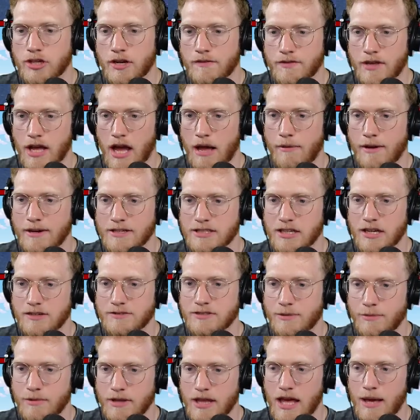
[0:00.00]
have got myself
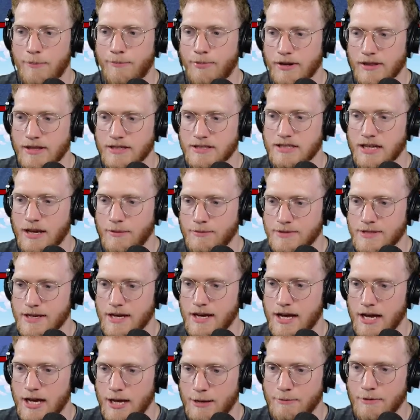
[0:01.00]
some of that, but at the same
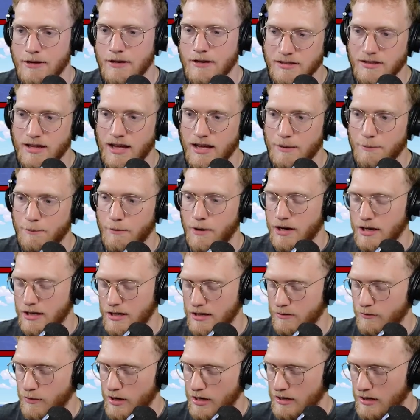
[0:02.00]
time, it's a lot of
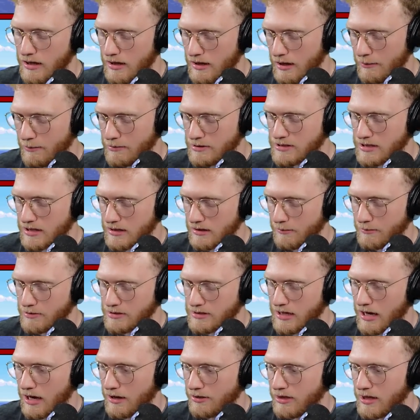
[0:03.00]
money. Wait, let me see.
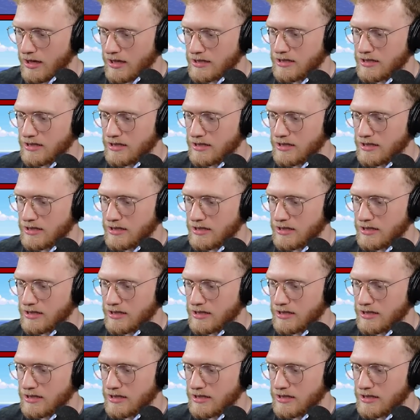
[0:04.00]
I think